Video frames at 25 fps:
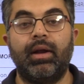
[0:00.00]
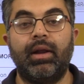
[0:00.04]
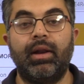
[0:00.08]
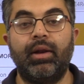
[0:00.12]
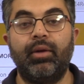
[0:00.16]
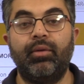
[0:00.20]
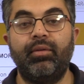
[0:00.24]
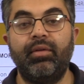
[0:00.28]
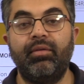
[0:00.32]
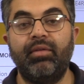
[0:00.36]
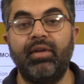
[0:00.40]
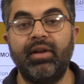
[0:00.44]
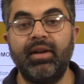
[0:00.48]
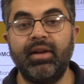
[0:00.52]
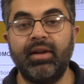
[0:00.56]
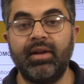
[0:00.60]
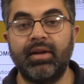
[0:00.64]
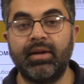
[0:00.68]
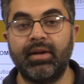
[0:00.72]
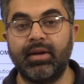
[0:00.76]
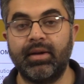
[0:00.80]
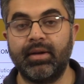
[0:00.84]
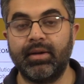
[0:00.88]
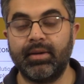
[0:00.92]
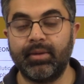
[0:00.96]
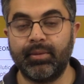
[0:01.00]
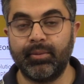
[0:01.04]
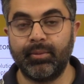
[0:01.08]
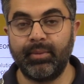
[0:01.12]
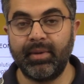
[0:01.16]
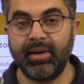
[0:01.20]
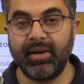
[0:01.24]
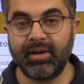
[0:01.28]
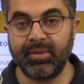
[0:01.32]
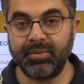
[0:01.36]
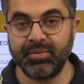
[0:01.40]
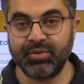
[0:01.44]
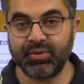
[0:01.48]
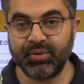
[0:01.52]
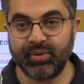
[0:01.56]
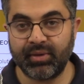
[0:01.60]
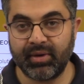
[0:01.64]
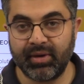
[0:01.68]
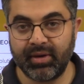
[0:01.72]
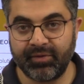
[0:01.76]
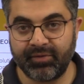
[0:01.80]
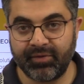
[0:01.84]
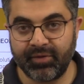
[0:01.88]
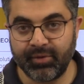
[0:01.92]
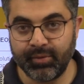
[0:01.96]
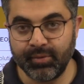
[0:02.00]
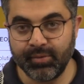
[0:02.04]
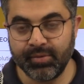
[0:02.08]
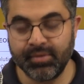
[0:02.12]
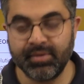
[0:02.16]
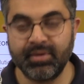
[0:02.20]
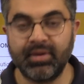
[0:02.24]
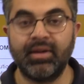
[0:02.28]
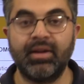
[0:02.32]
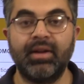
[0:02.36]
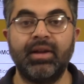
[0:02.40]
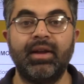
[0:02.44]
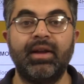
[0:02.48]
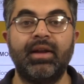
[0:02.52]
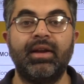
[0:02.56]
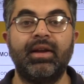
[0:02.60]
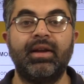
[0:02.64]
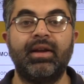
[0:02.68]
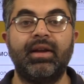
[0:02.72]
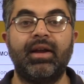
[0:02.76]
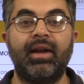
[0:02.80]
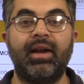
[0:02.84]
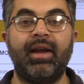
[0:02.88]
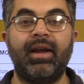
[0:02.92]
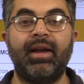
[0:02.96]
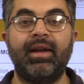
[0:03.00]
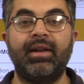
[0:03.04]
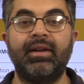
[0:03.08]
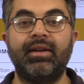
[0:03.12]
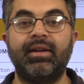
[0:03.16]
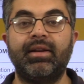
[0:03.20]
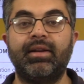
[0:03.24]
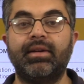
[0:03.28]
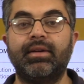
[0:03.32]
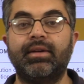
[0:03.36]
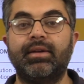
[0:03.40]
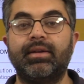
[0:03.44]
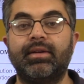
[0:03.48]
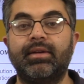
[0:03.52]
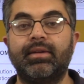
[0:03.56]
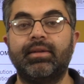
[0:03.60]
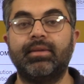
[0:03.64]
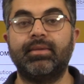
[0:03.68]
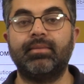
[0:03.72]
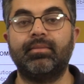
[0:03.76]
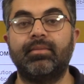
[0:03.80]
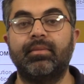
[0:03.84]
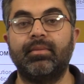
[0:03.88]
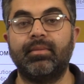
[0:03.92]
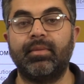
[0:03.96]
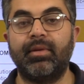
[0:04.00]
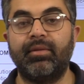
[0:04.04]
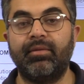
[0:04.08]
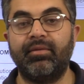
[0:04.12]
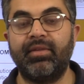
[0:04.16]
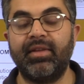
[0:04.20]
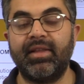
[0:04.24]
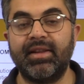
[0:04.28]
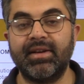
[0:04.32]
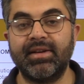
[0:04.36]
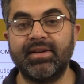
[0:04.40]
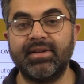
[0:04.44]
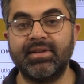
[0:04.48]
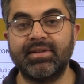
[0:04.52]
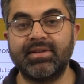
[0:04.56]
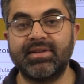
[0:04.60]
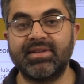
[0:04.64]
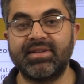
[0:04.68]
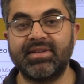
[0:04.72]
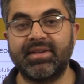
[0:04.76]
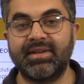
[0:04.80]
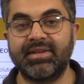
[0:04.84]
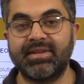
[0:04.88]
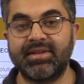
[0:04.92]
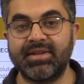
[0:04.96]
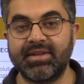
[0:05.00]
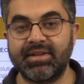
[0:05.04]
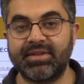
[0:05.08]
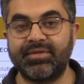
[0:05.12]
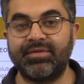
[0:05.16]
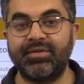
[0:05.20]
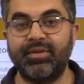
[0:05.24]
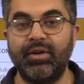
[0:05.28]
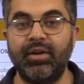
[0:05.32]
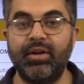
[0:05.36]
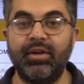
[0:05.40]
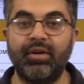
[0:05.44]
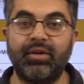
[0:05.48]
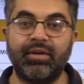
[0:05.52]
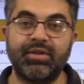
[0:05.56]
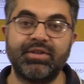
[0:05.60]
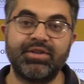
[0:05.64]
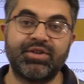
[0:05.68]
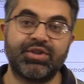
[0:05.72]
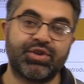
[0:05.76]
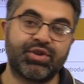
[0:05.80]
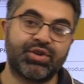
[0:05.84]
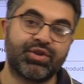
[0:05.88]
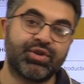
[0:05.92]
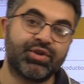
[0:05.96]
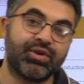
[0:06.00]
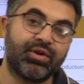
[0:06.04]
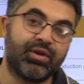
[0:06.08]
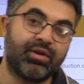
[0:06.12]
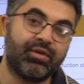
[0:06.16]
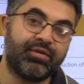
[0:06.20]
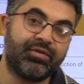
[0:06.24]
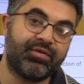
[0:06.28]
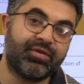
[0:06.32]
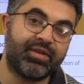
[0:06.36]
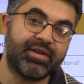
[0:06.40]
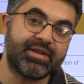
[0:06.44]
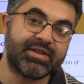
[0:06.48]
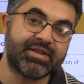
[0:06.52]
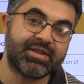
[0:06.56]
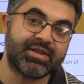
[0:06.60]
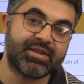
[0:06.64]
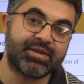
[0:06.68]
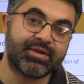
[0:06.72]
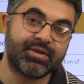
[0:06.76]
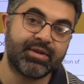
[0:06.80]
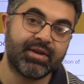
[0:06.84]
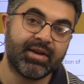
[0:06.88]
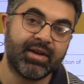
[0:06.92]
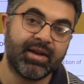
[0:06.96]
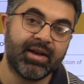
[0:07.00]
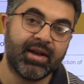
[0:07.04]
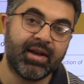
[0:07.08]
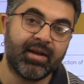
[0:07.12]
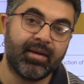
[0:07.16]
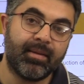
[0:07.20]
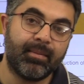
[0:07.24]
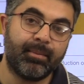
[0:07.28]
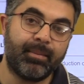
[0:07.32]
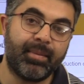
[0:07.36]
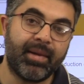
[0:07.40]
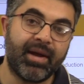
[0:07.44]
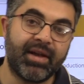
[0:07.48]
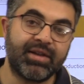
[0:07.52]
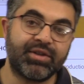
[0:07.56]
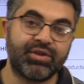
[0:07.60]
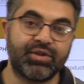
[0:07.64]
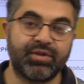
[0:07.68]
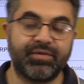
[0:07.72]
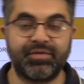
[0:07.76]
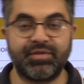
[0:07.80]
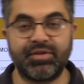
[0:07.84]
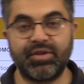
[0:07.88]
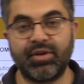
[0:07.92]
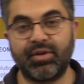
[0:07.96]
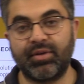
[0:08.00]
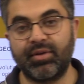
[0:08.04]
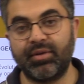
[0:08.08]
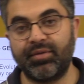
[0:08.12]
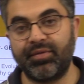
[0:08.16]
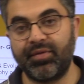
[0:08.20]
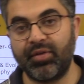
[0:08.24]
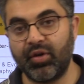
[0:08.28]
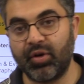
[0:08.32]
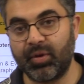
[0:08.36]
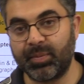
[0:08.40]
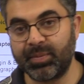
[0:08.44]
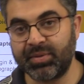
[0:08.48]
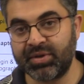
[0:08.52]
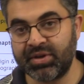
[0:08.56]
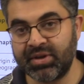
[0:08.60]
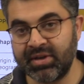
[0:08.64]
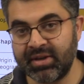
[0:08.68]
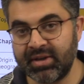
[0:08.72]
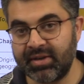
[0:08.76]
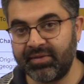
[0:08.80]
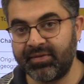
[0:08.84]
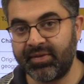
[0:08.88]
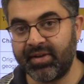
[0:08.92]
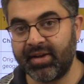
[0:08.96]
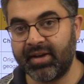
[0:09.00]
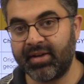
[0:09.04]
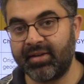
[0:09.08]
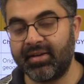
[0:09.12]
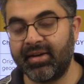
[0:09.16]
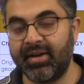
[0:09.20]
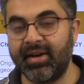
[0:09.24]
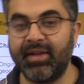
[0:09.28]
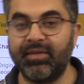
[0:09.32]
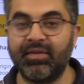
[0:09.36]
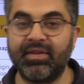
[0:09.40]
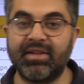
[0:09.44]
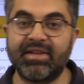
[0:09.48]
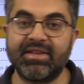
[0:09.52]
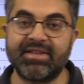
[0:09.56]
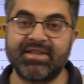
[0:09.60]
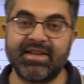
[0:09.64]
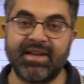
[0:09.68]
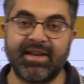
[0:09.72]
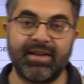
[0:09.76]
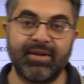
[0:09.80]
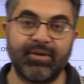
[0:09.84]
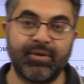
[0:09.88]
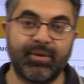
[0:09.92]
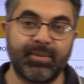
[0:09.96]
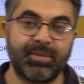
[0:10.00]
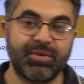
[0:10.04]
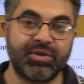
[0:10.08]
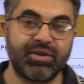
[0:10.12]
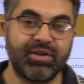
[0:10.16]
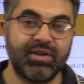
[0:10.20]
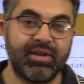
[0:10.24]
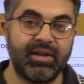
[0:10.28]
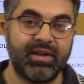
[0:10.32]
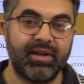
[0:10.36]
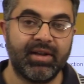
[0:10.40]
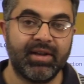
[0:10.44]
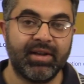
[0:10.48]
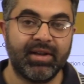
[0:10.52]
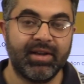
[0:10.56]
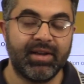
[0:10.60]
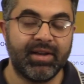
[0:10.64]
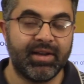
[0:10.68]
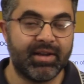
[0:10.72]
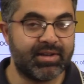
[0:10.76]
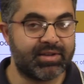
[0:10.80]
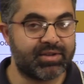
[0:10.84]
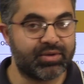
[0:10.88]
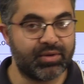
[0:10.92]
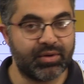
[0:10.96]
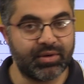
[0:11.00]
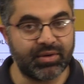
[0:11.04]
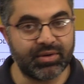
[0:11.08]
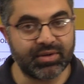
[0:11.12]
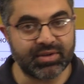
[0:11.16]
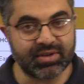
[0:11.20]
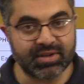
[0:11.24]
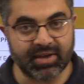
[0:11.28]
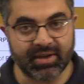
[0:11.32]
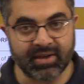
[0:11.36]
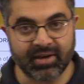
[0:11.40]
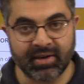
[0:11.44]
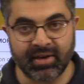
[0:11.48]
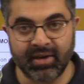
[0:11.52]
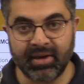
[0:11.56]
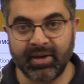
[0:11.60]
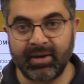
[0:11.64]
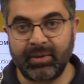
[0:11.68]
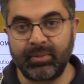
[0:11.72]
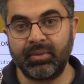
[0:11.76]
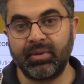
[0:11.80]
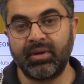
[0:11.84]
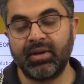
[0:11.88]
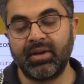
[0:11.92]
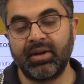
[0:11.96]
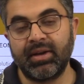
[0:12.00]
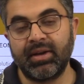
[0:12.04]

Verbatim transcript: Hello everyone, welcome to all of you and uh, with the successful launch of first batch of geography optional we are ready with the second optional it's going to start now